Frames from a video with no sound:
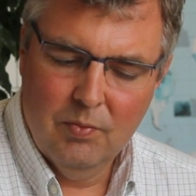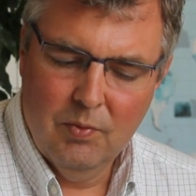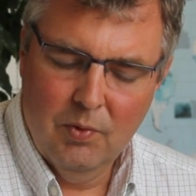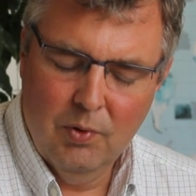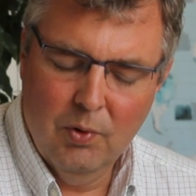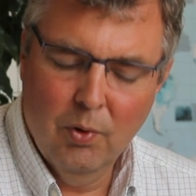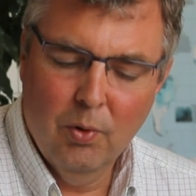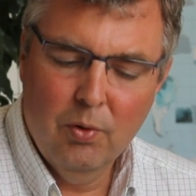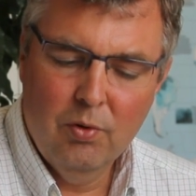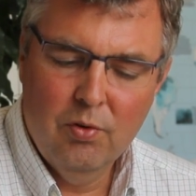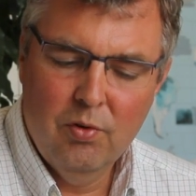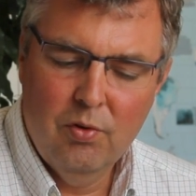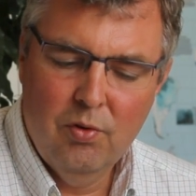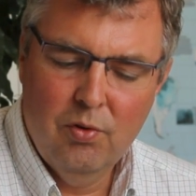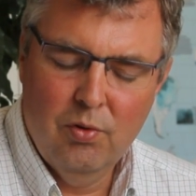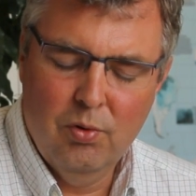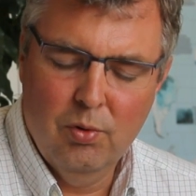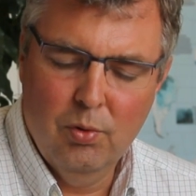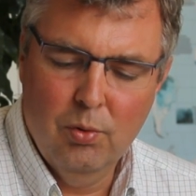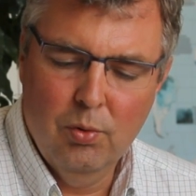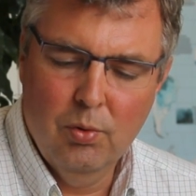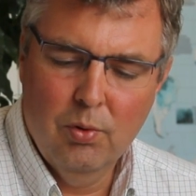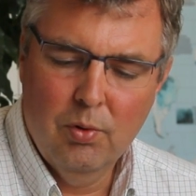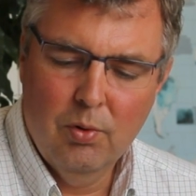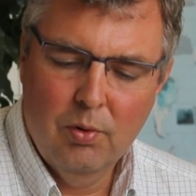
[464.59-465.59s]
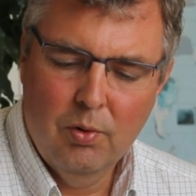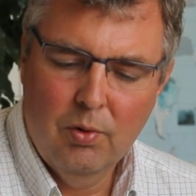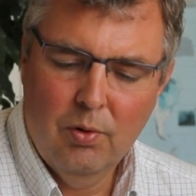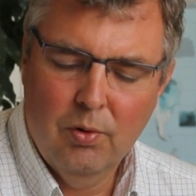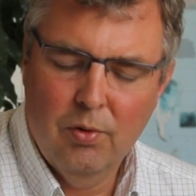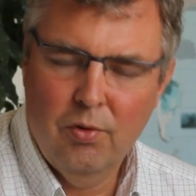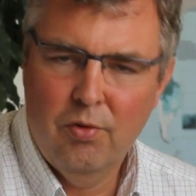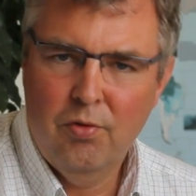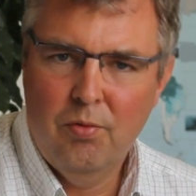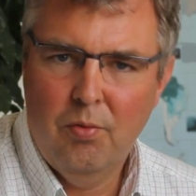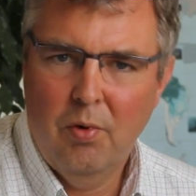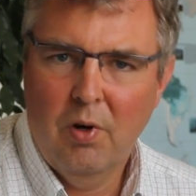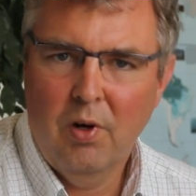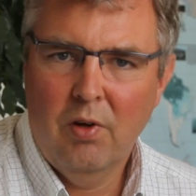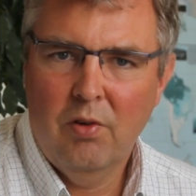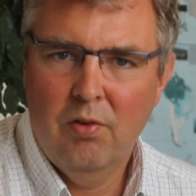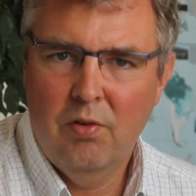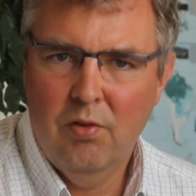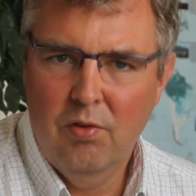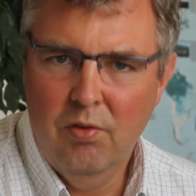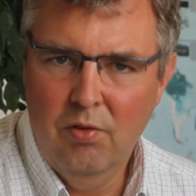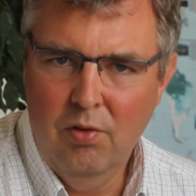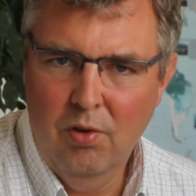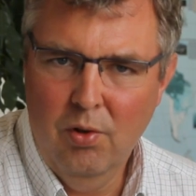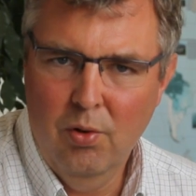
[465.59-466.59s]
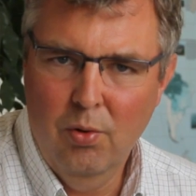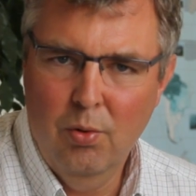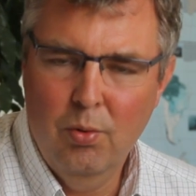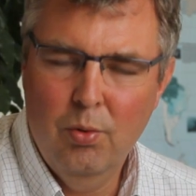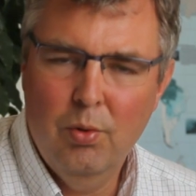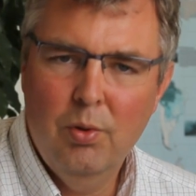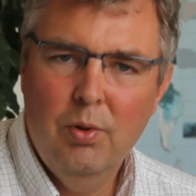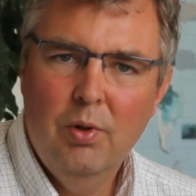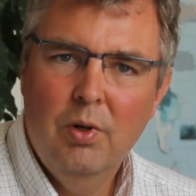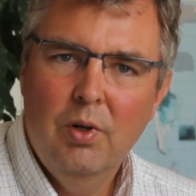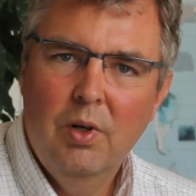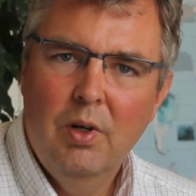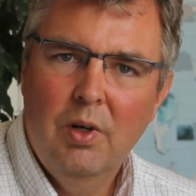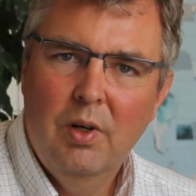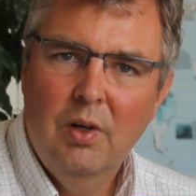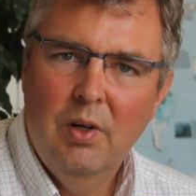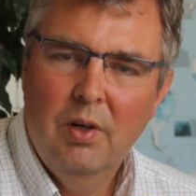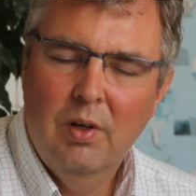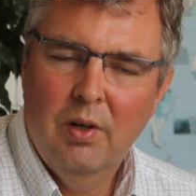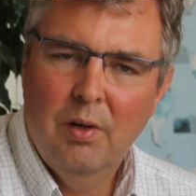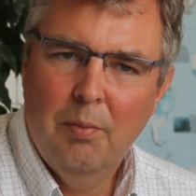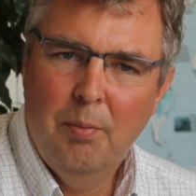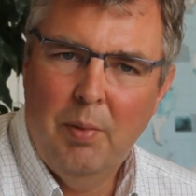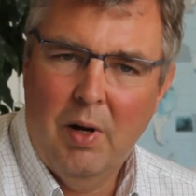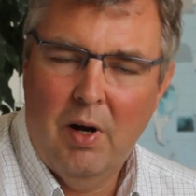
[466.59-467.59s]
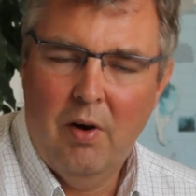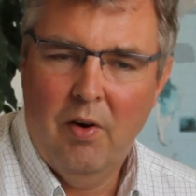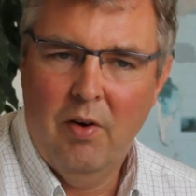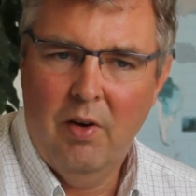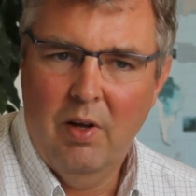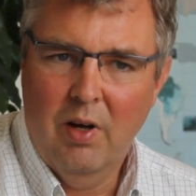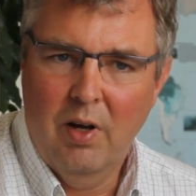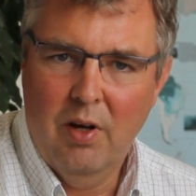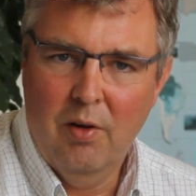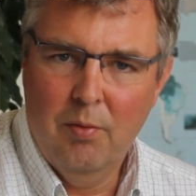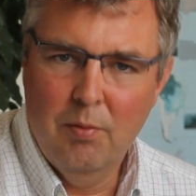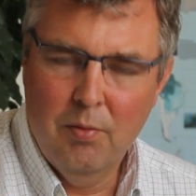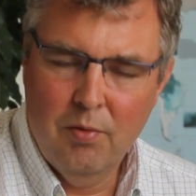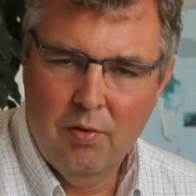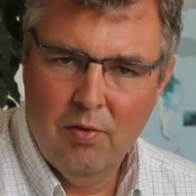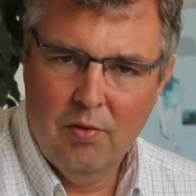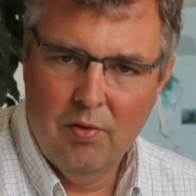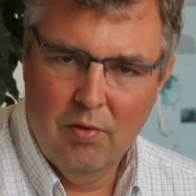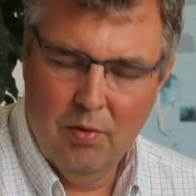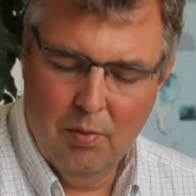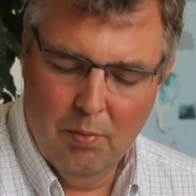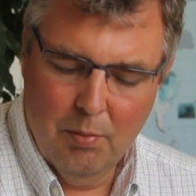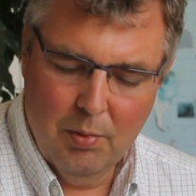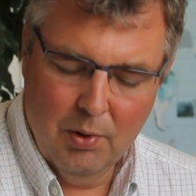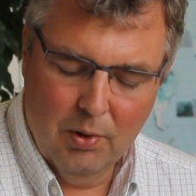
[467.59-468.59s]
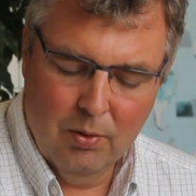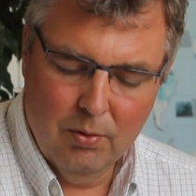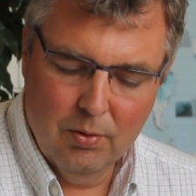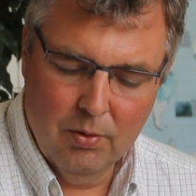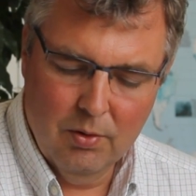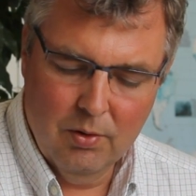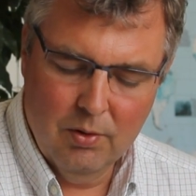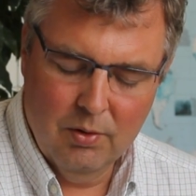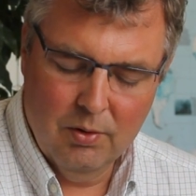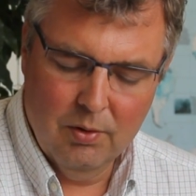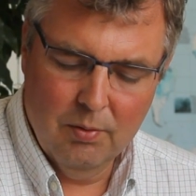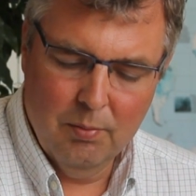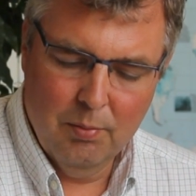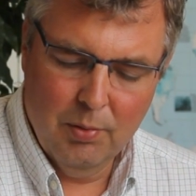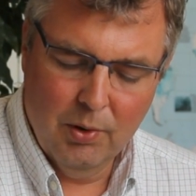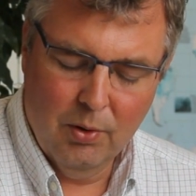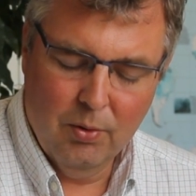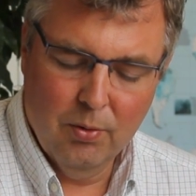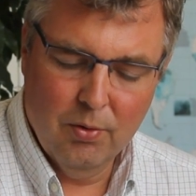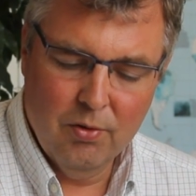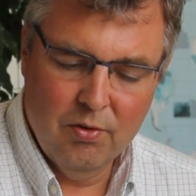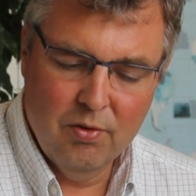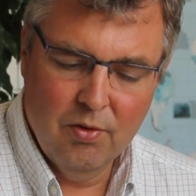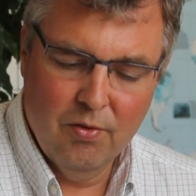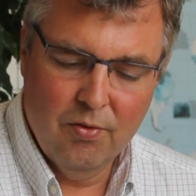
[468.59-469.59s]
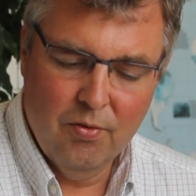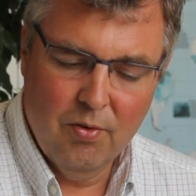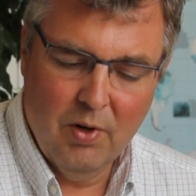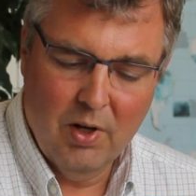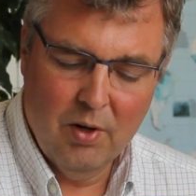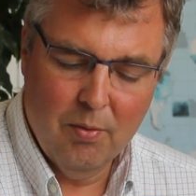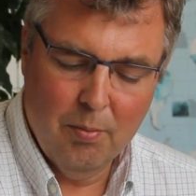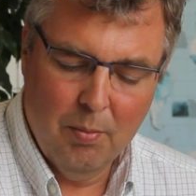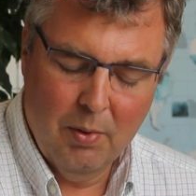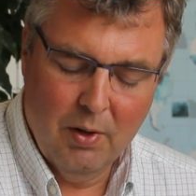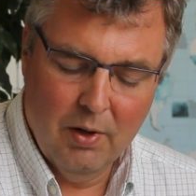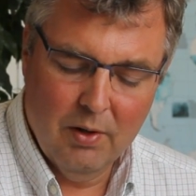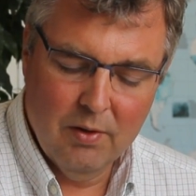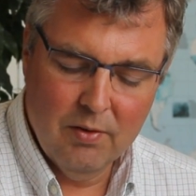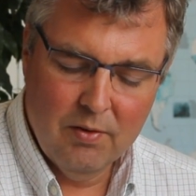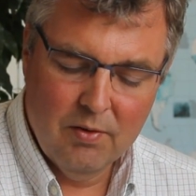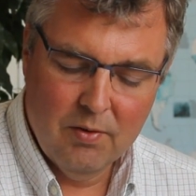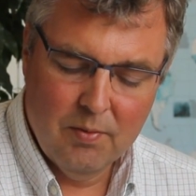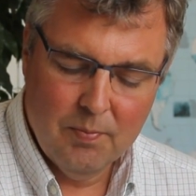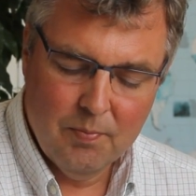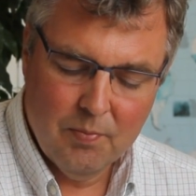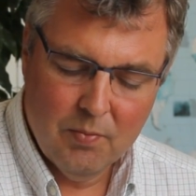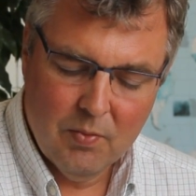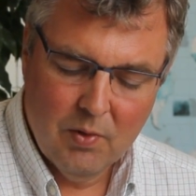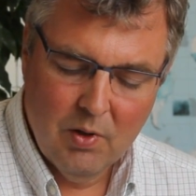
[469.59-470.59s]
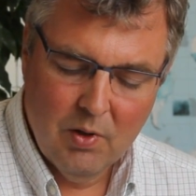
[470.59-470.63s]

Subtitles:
not to construct new paradigms because of RED Plus.